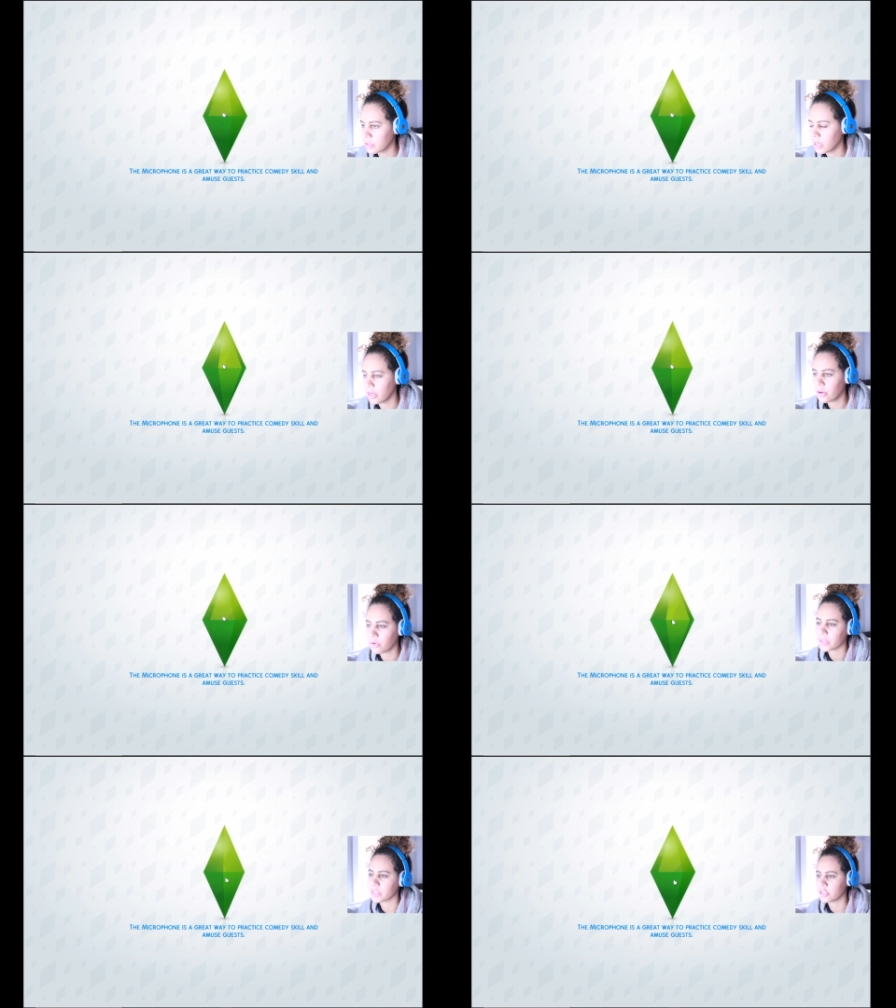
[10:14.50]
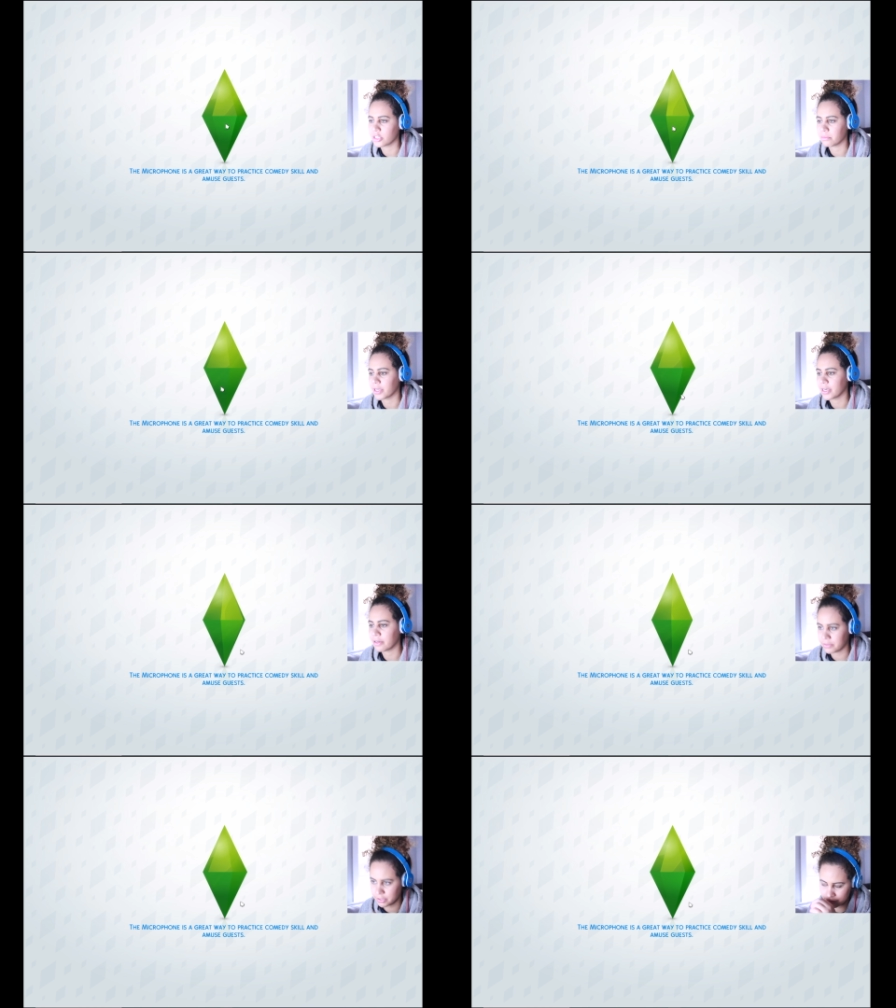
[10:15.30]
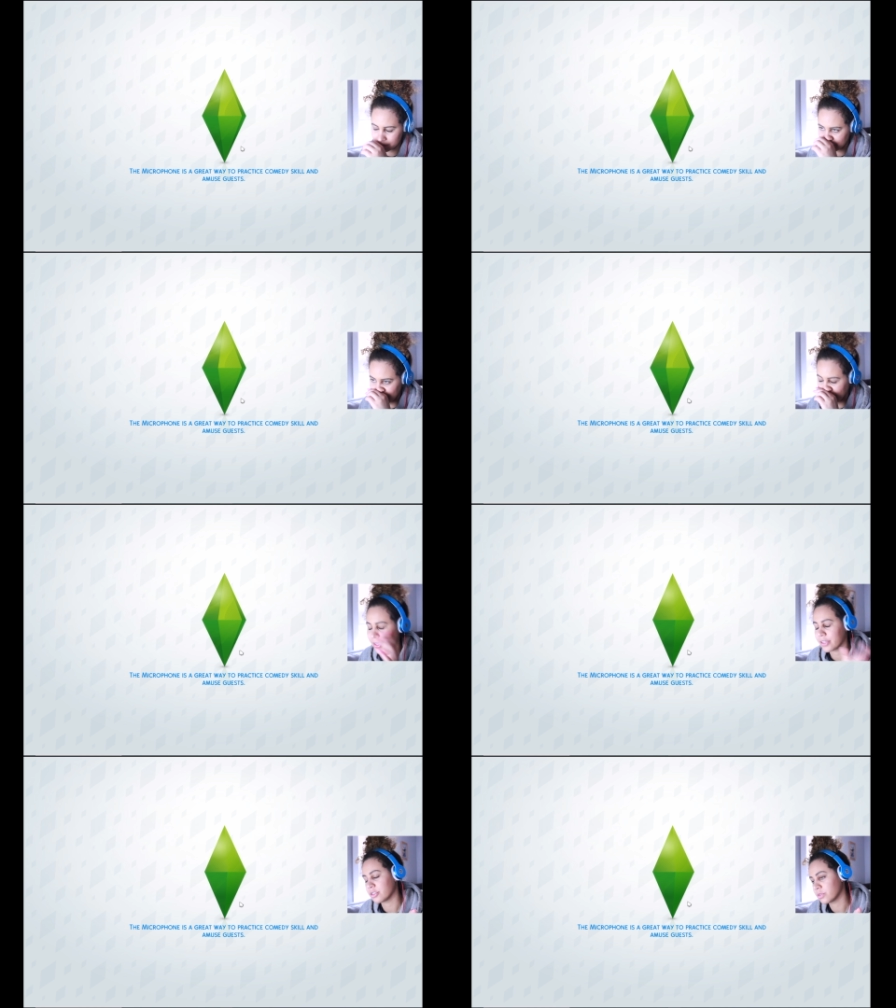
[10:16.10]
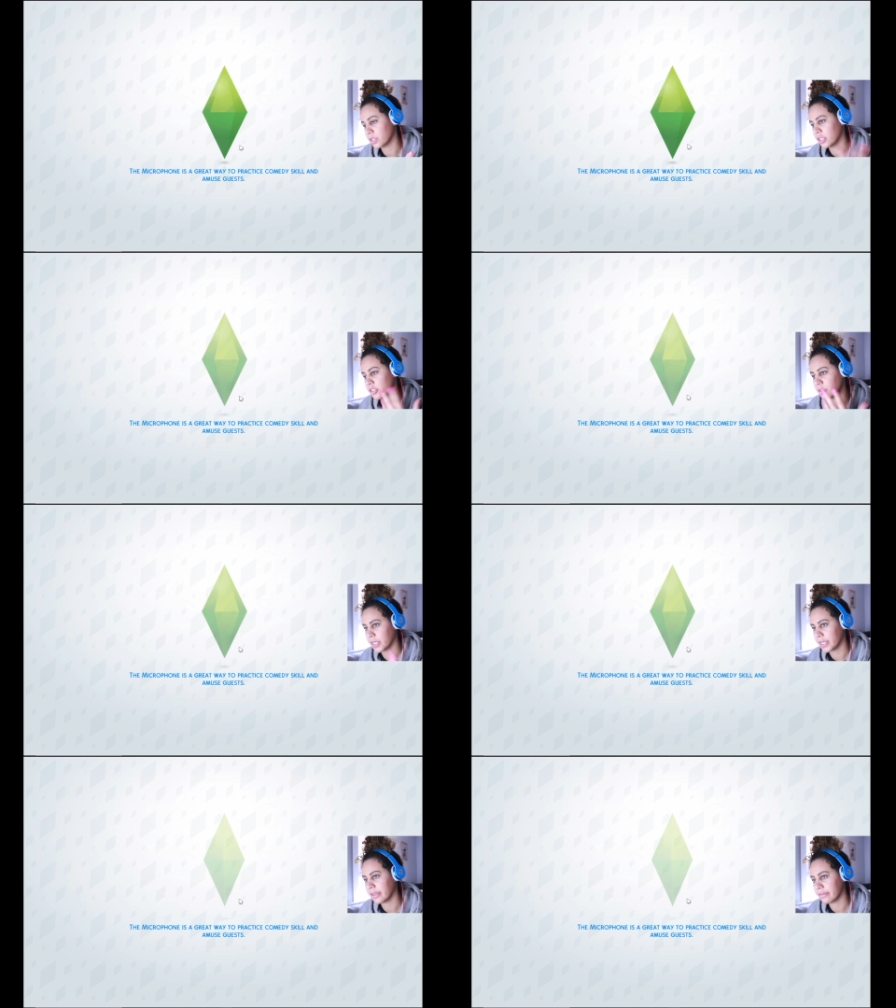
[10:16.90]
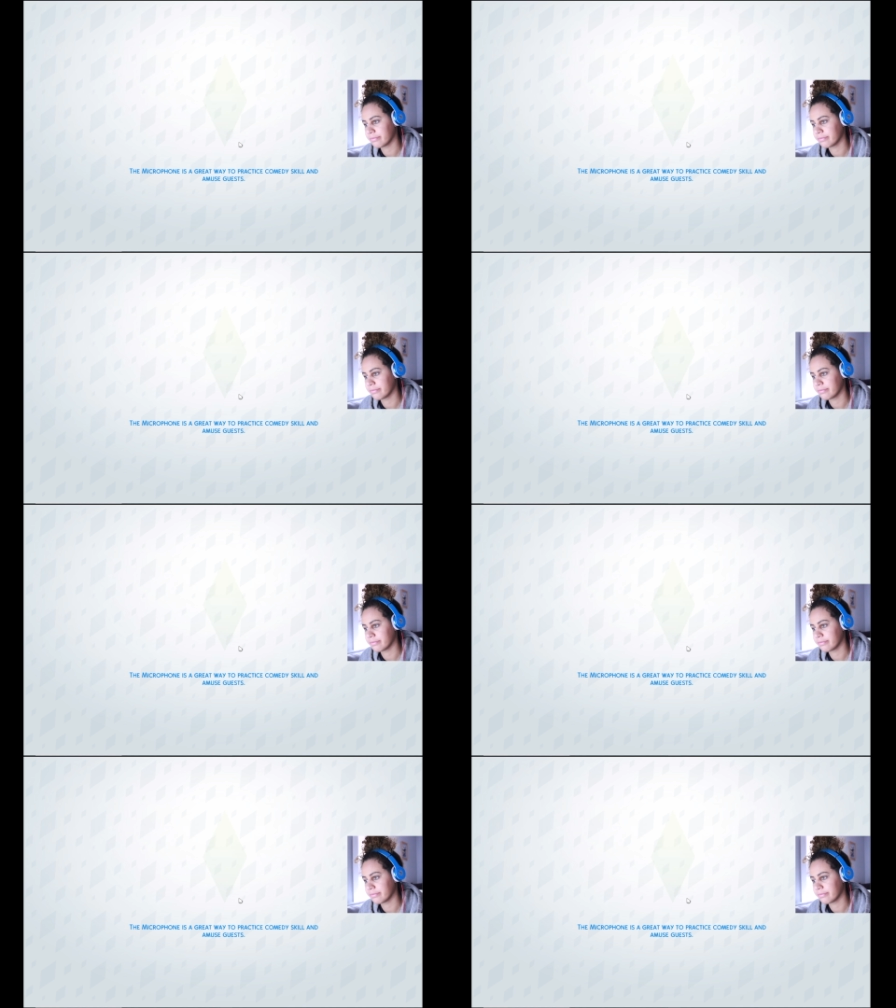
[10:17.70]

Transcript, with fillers: Oh, like legit plan outfit. I thought she was gonna do like a